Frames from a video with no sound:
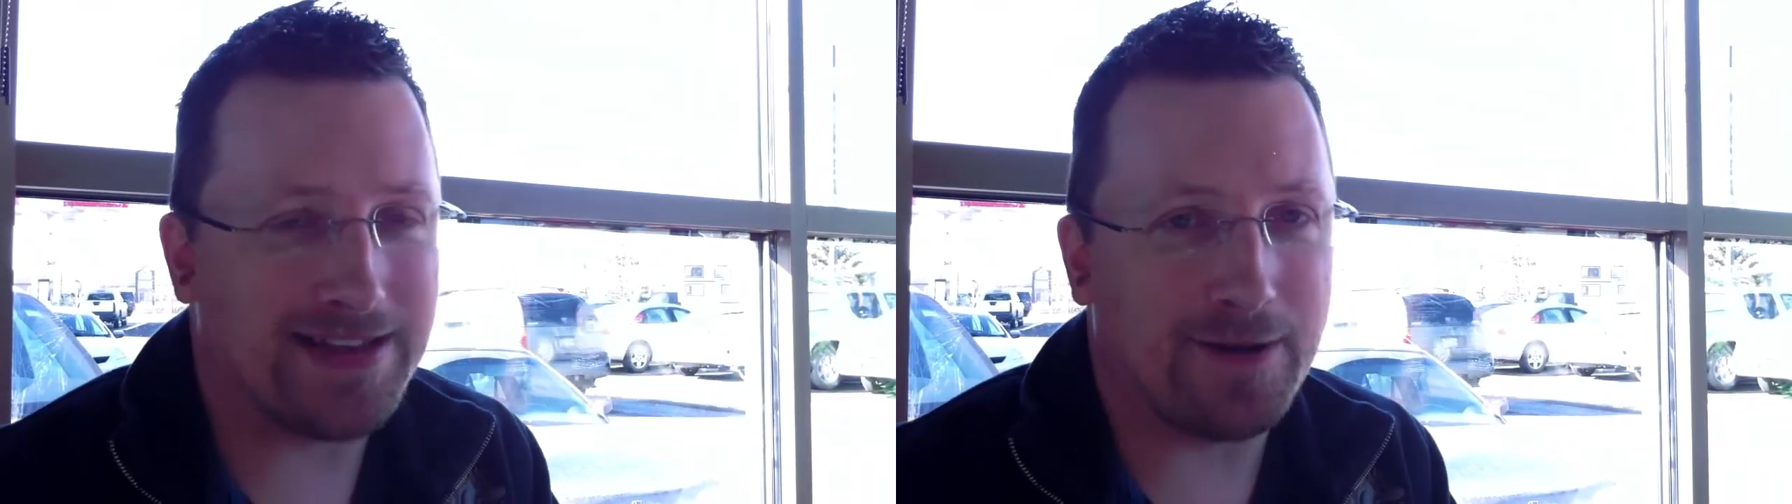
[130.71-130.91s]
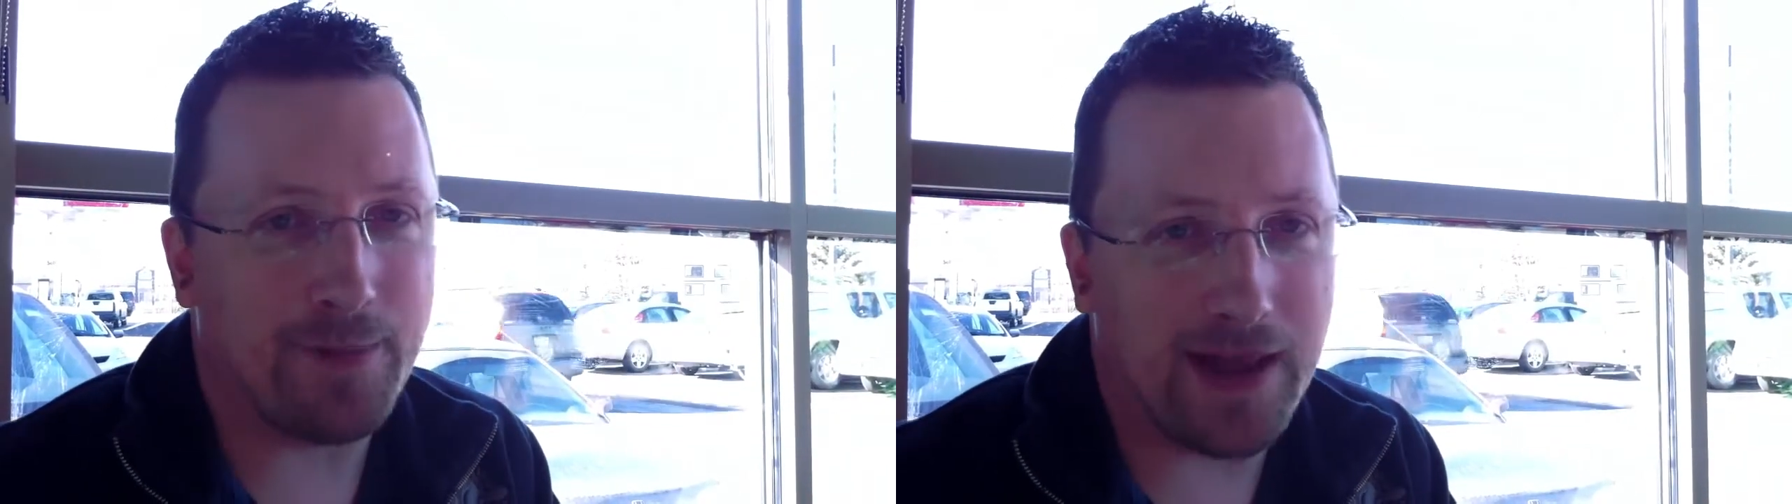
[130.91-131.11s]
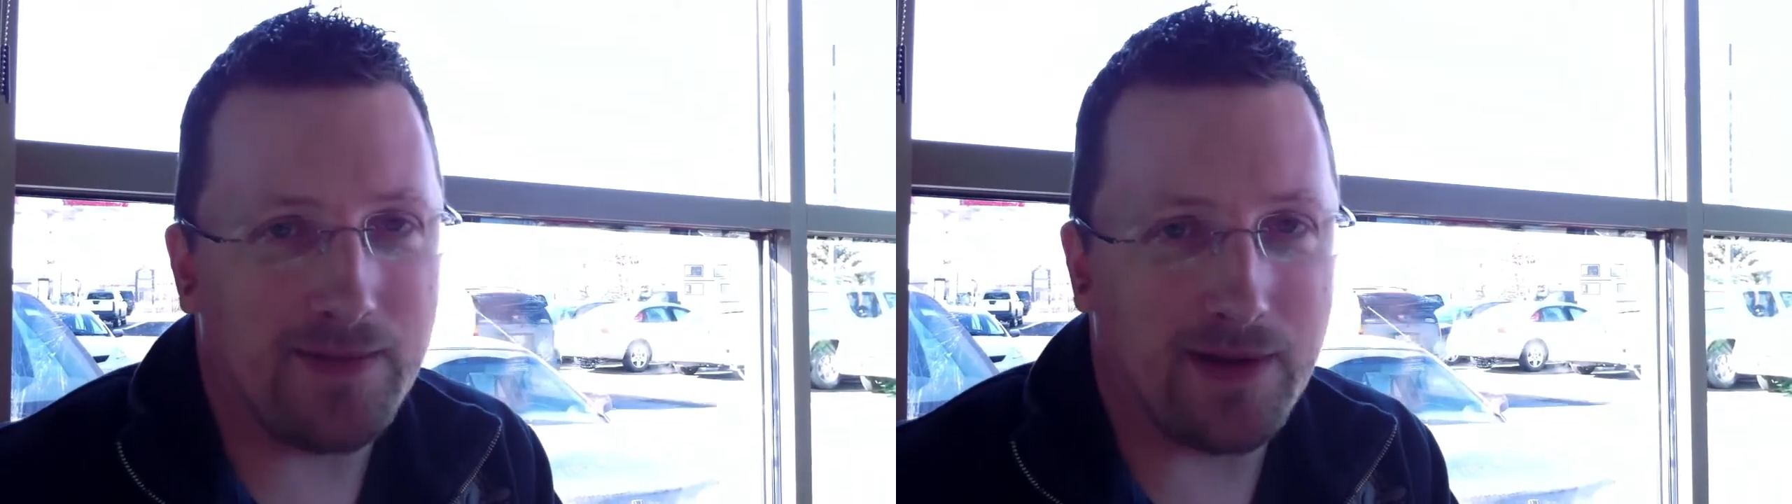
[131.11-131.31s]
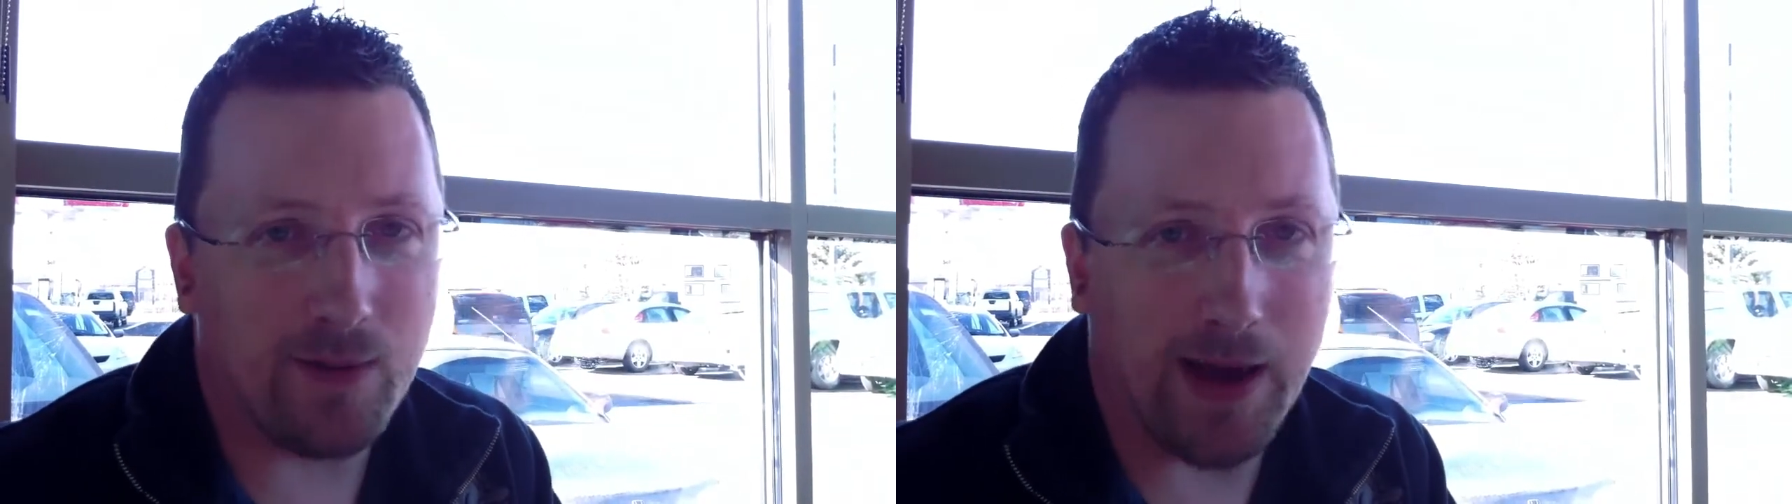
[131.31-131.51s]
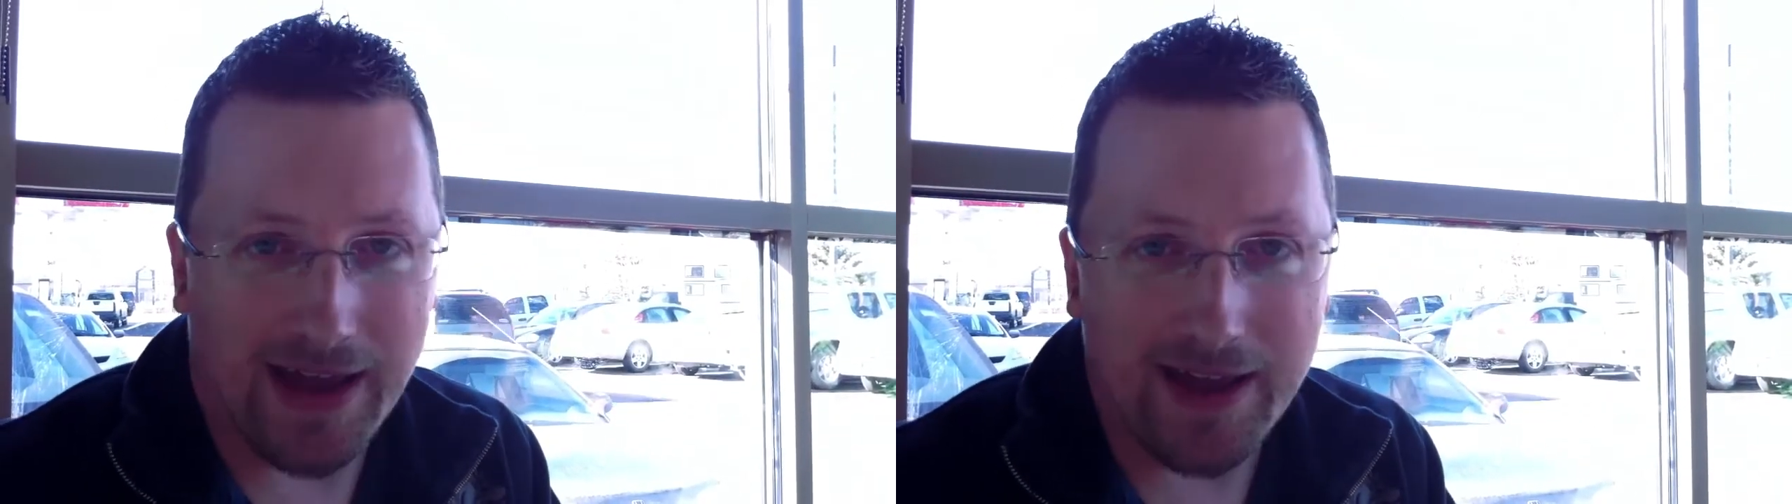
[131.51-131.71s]
to send
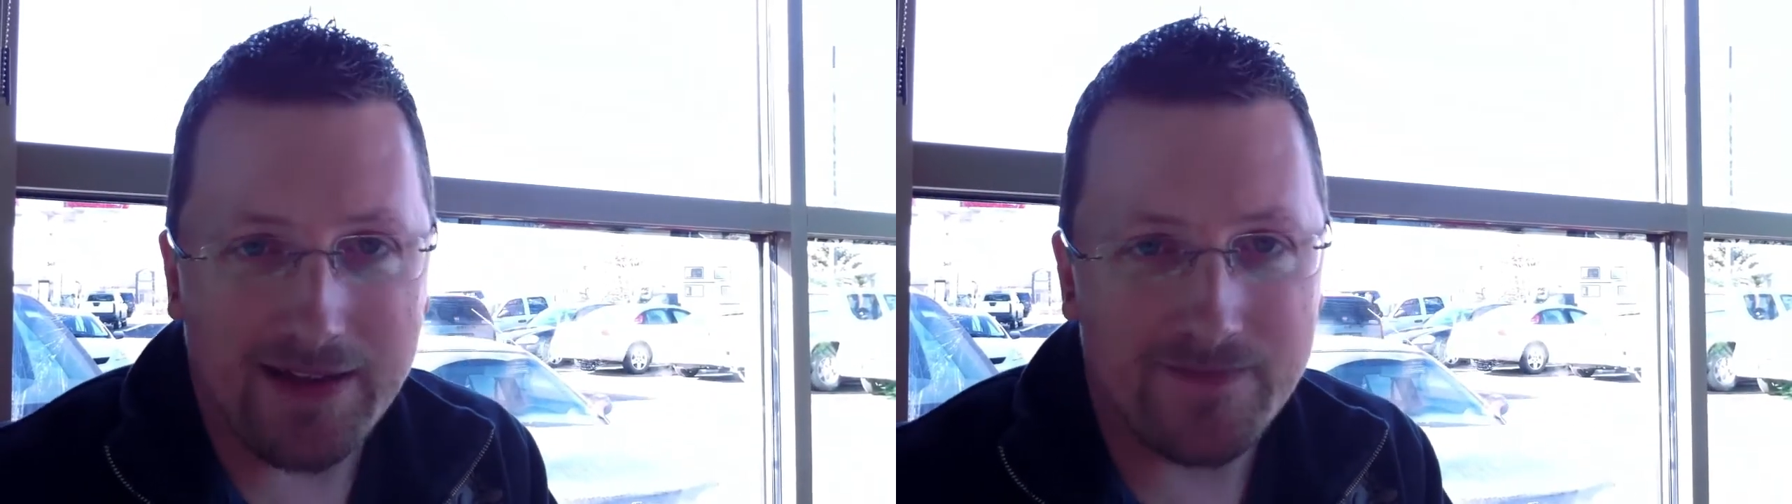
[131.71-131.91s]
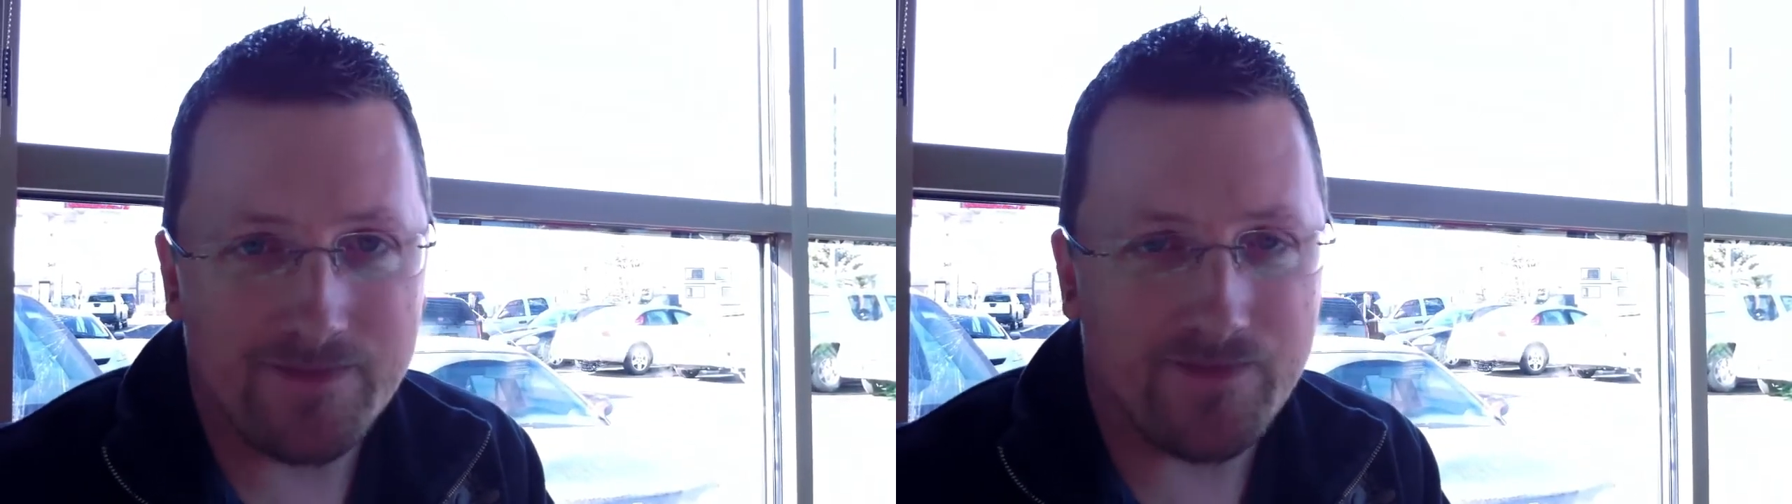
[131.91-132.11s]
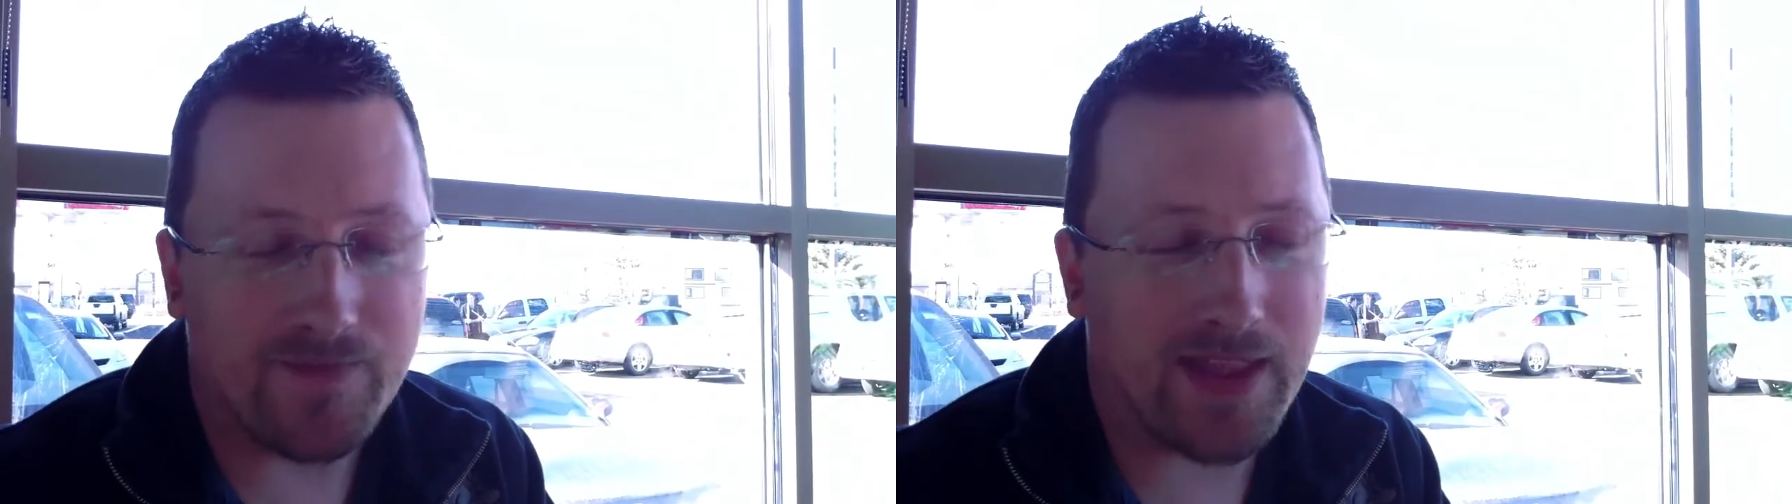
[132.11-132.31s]
people away,